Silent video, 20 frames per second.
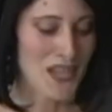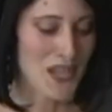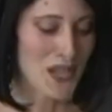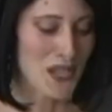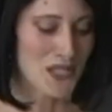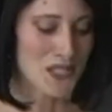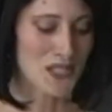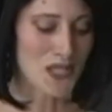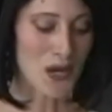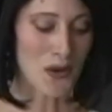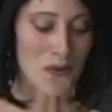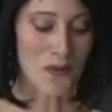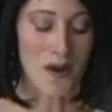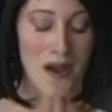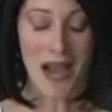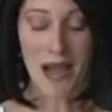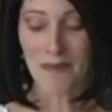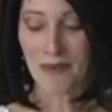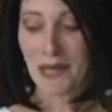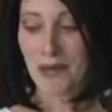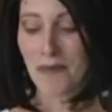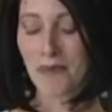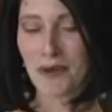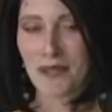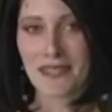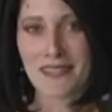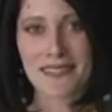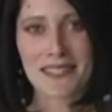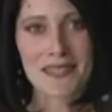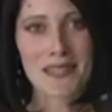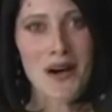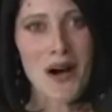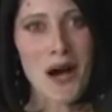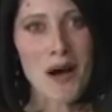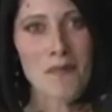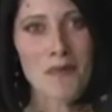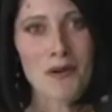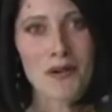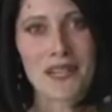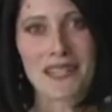So I'm going to put this in the
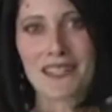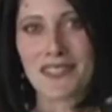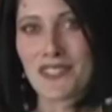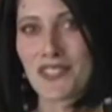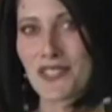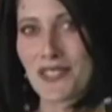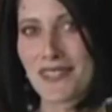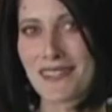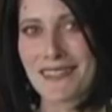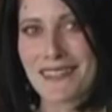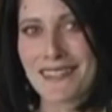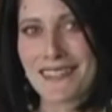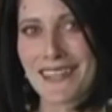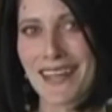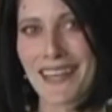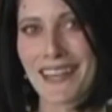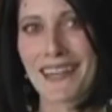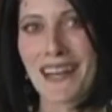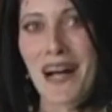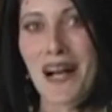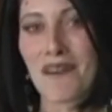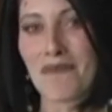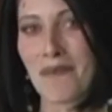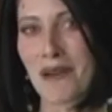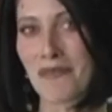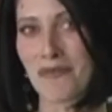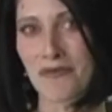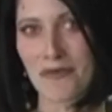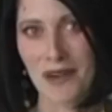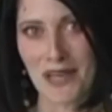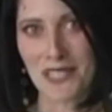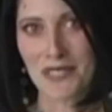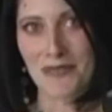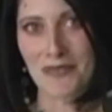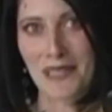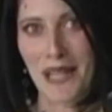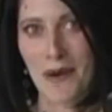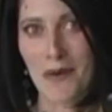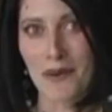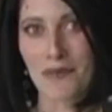hopper, and in just a second, I'll have my fresh
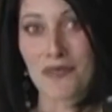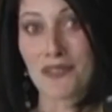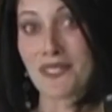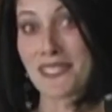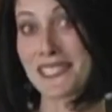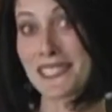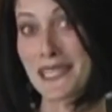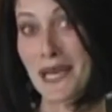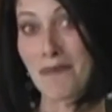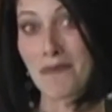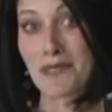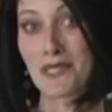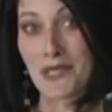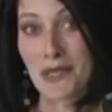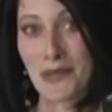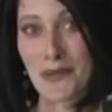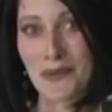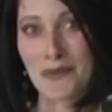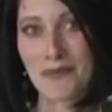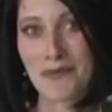flour for step 2.